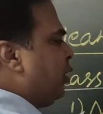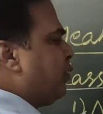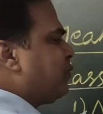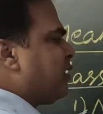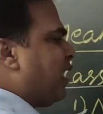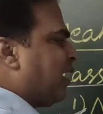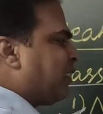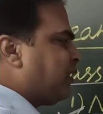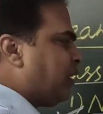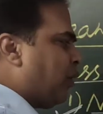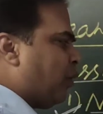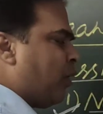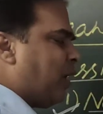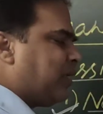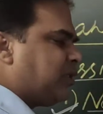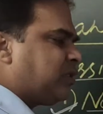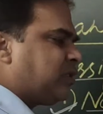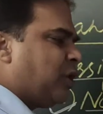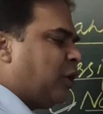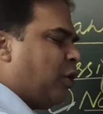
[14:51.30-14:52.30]
are the
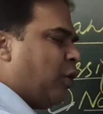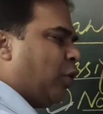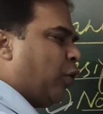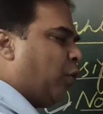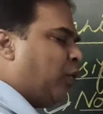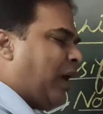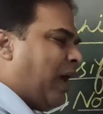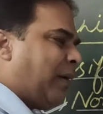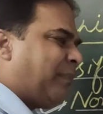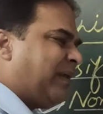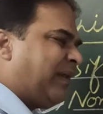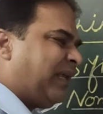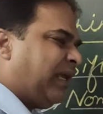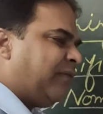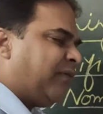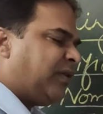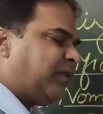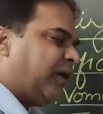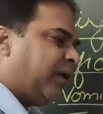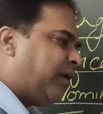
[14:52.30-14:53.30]
ones who have been
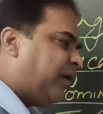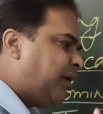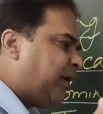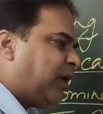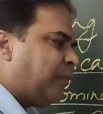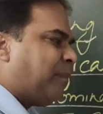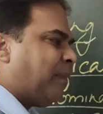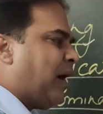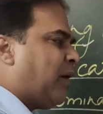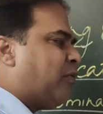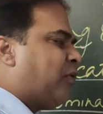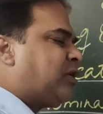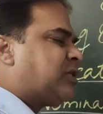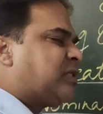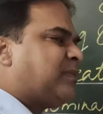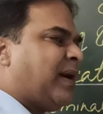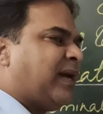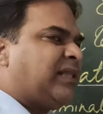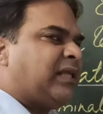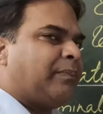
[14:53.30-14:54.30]
given the real powers
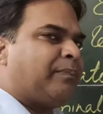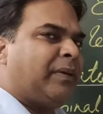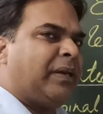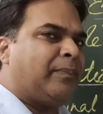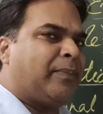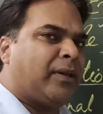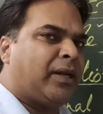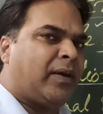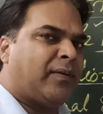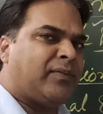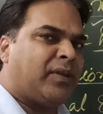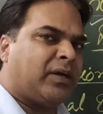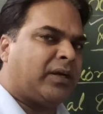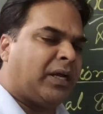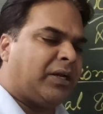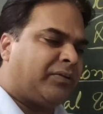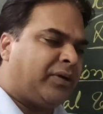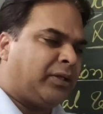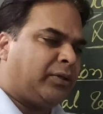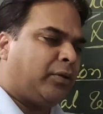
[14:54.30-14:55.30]
by the people of the
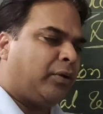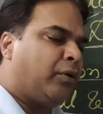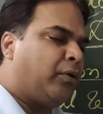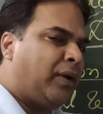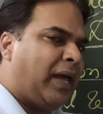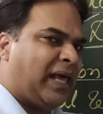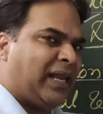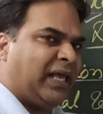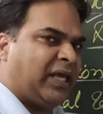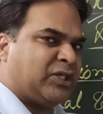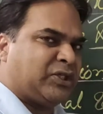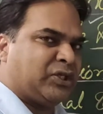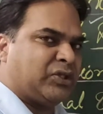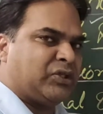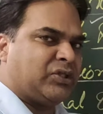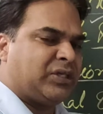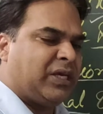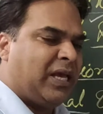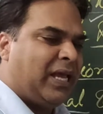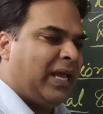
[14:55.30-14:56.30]
country through
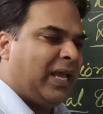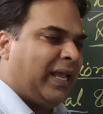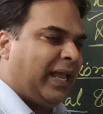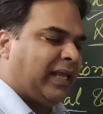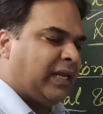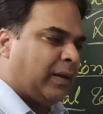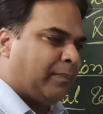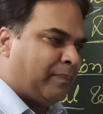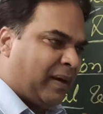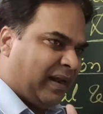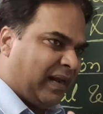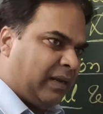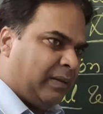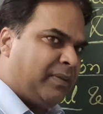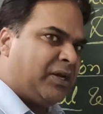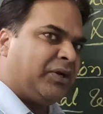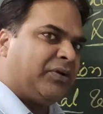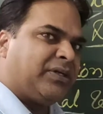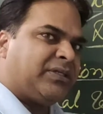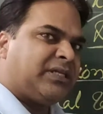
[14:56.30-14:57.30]
elections. In a
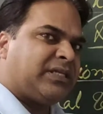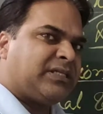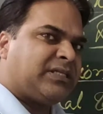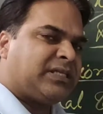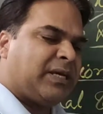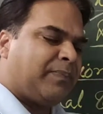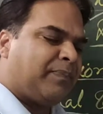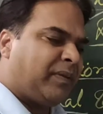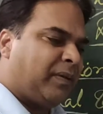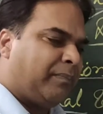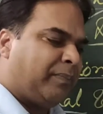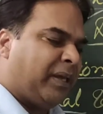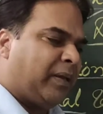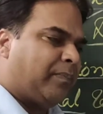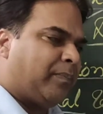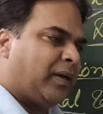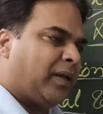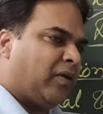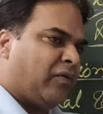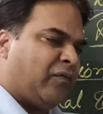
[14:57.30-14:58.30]
parliamentary system,
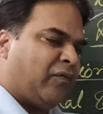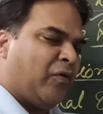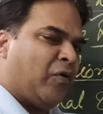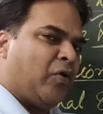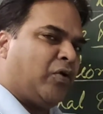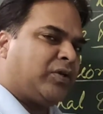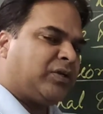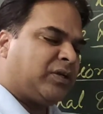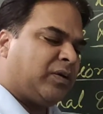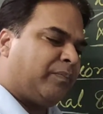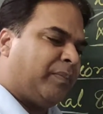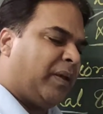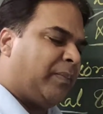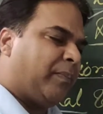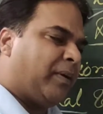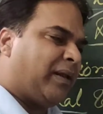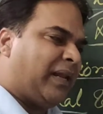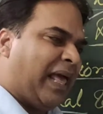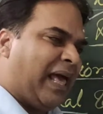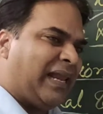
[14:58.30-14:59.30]
people vote,
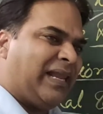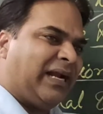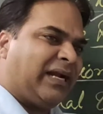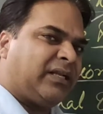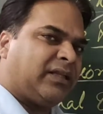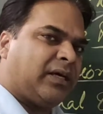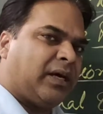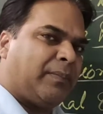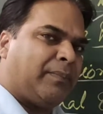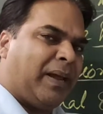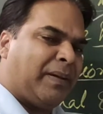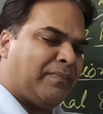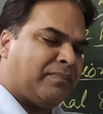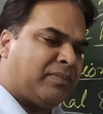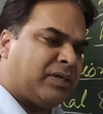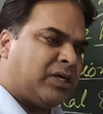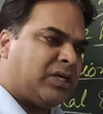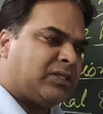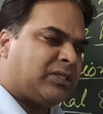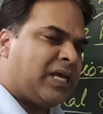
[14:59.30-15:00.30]
people elect the
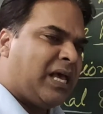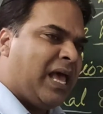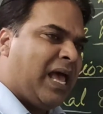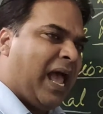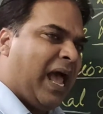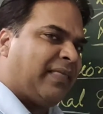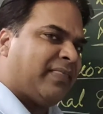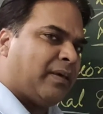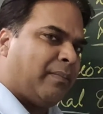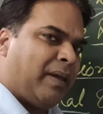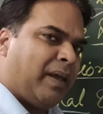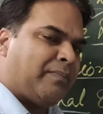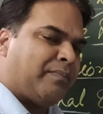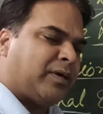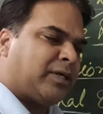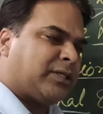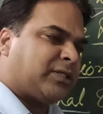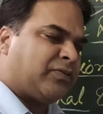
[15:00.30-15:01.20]
members, and the members